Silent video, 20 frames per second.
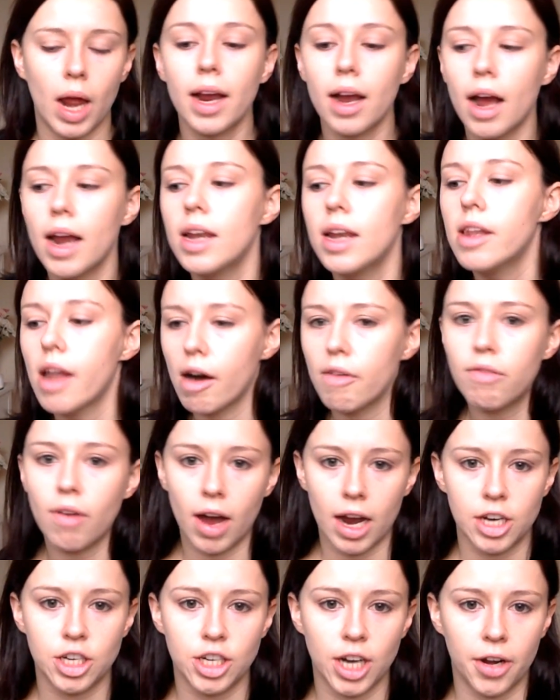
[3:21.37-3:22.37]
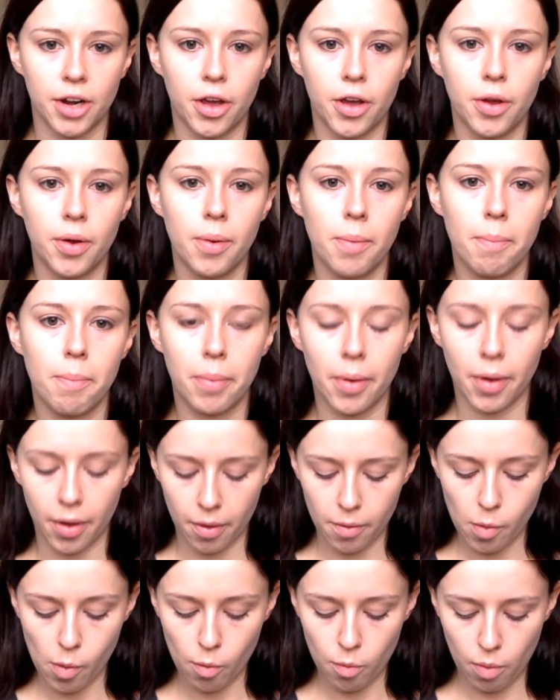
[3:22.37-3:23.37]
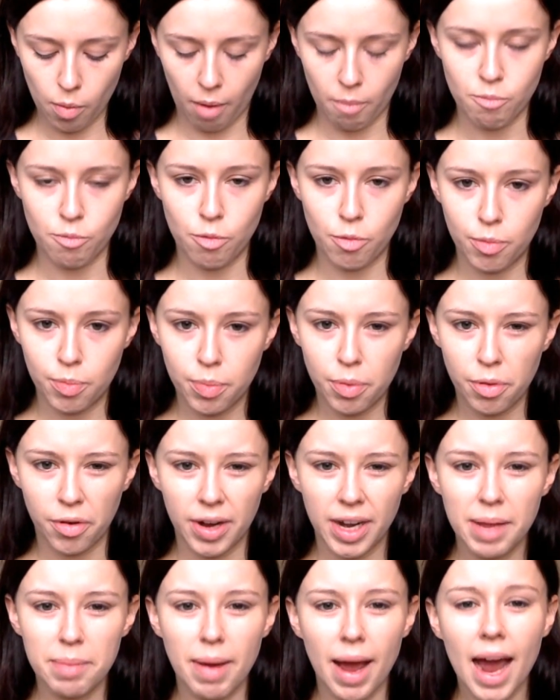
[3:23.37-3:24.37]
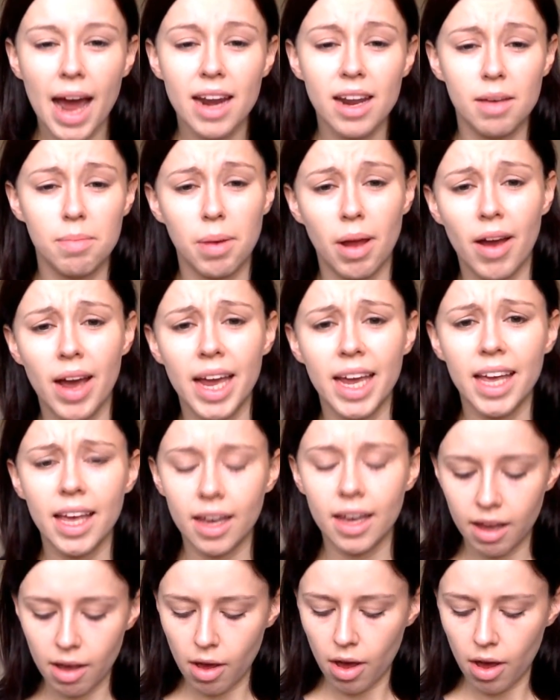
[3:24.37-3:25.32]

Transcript: I love eyeshadow, but pretty bad at applying it.